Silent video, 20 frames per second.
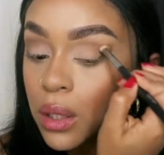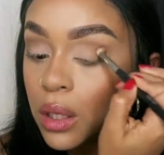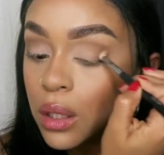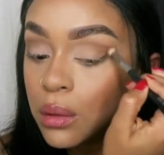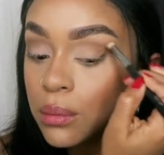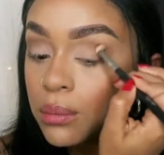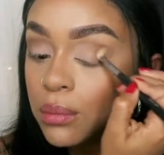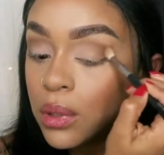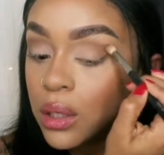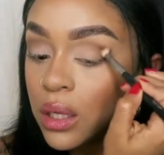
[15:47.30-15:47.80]

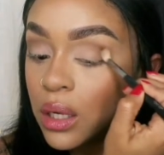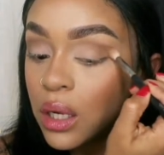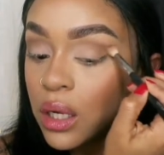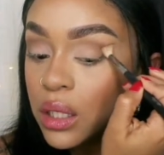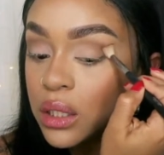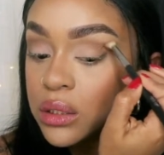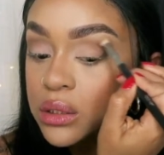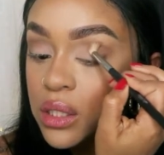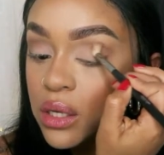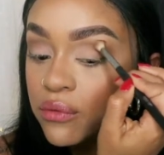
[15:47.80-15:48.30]
And
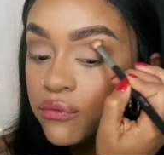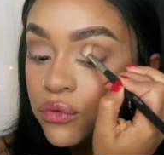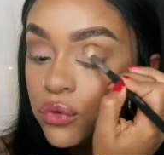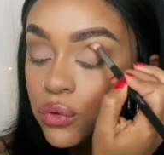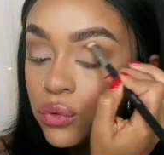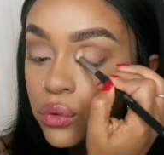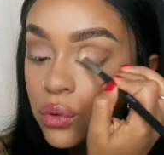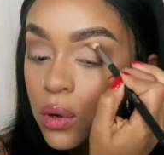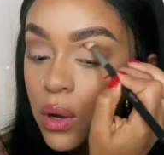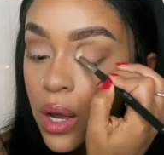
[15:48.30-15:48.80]
guys, if
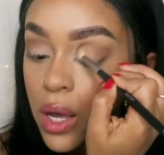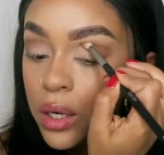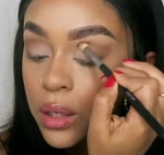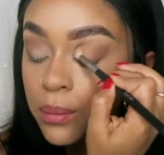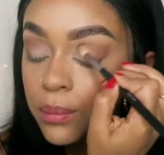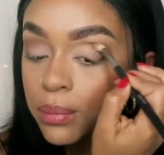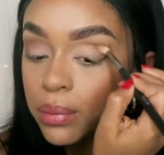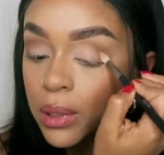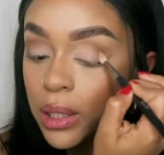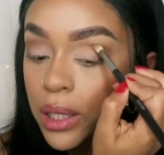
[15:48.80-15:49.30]
you know how to
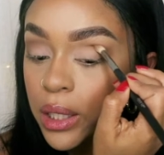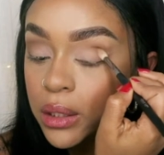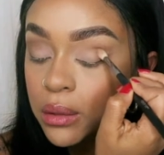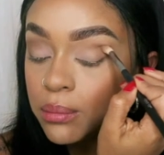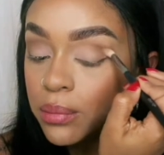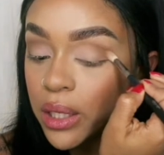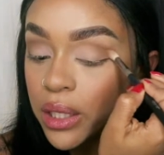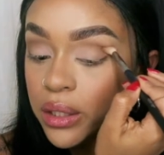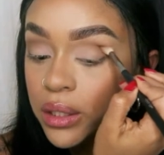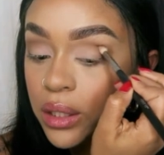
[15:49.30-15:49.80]

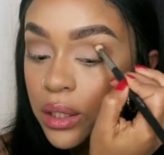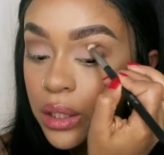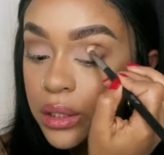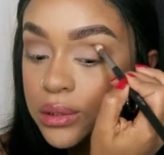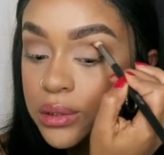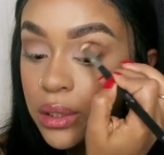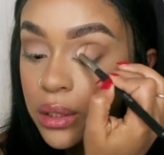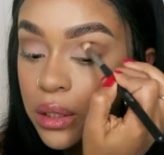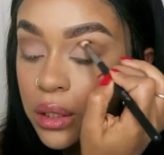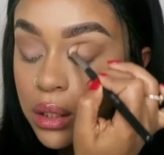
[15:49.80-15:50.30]
blend, blending
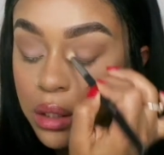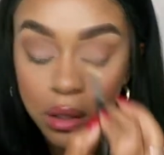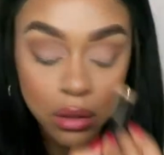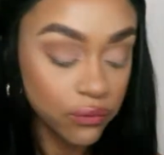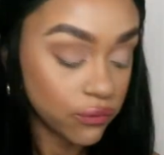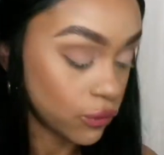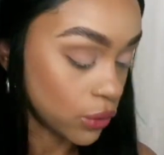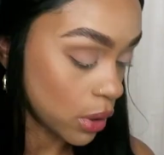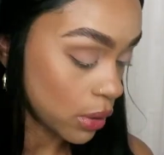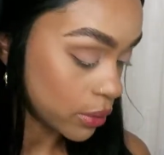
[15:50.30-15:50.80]
is the key
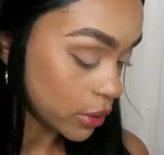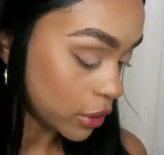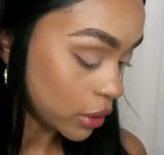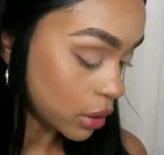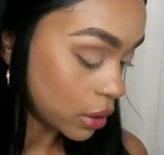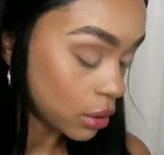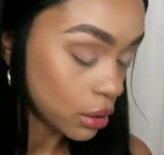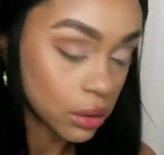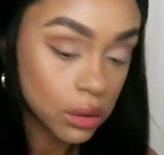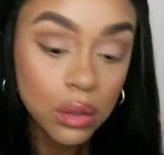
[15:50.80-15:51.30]
for
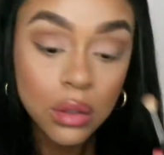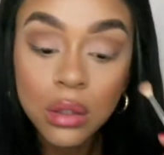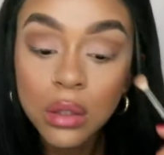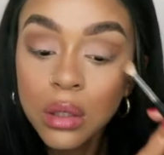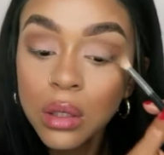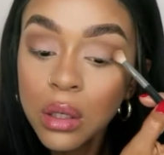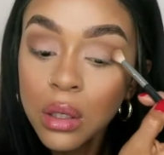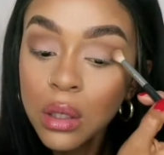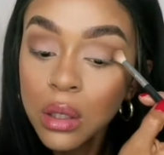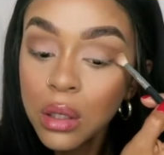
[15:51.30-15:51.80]
everything.
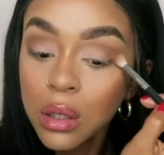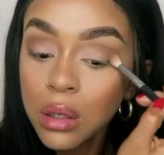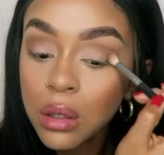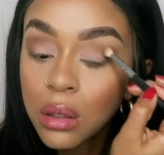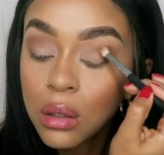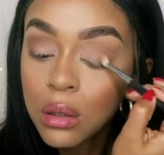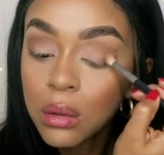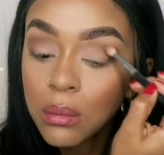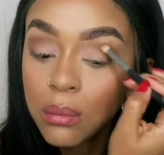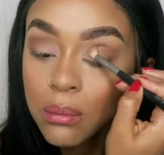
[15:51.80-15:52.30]

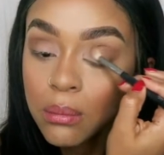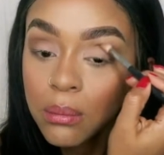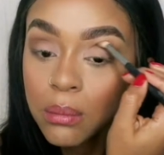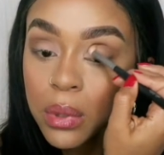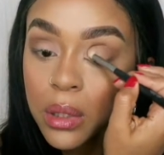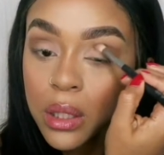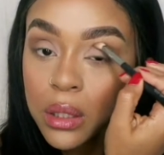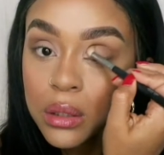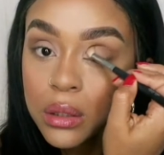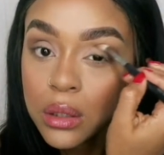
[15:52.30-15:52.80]

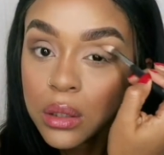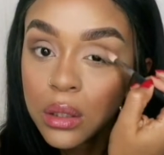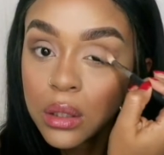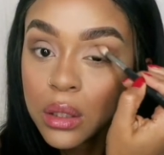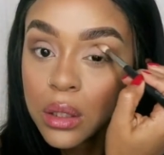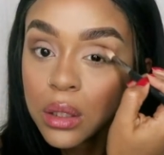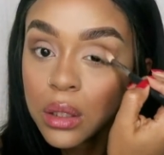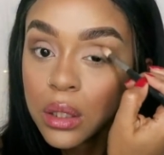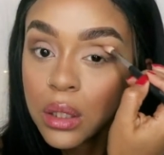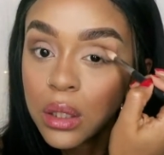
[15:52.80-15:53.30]
Blending
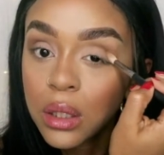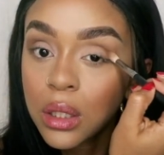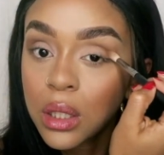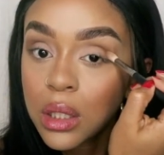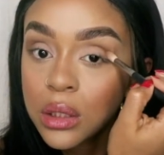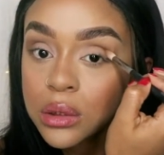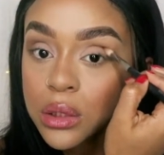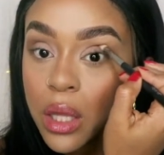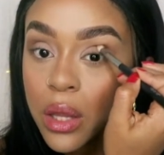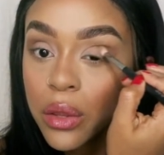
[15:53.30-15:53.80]

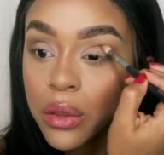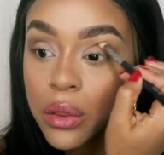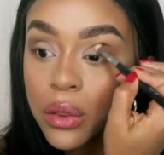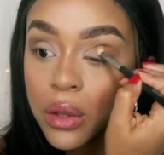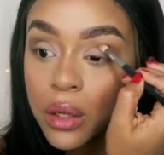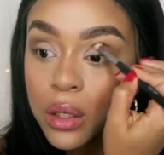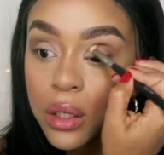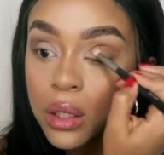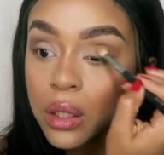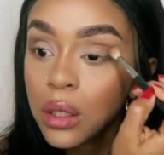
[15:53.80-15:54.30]
is
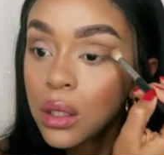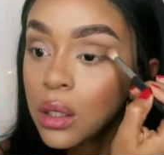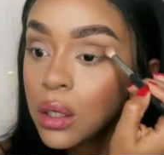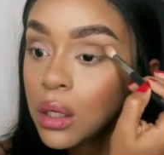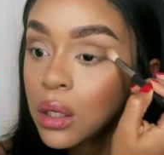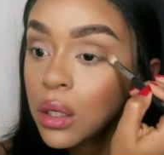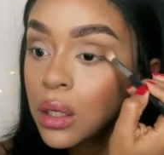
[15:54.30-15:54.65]
the key.